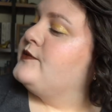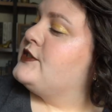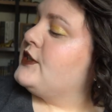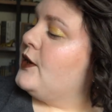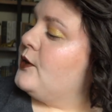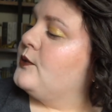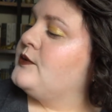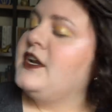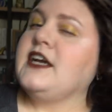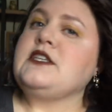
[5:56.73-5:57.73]
So
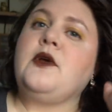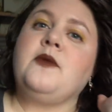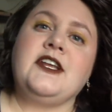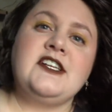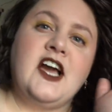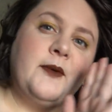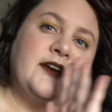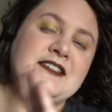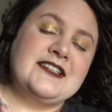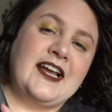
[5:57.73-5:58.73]
next one I'm gonna talk
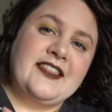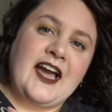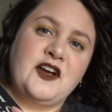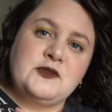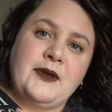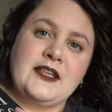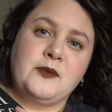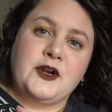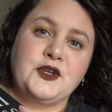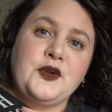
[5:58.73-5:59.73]
about is Ninth House by Leigh
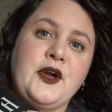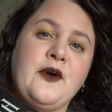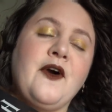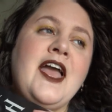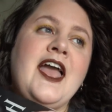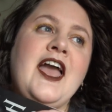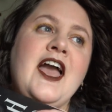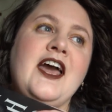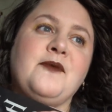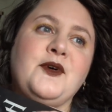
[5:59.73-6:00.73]
Bardugo,
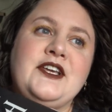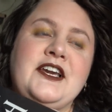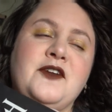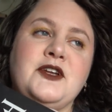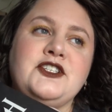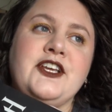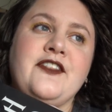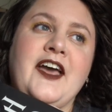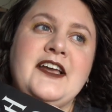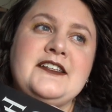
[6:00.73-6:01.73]
and I'm only gonna mention
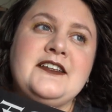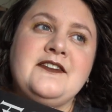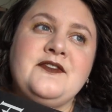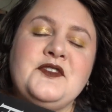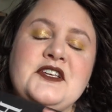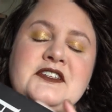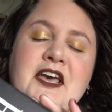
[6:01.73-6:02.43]
that this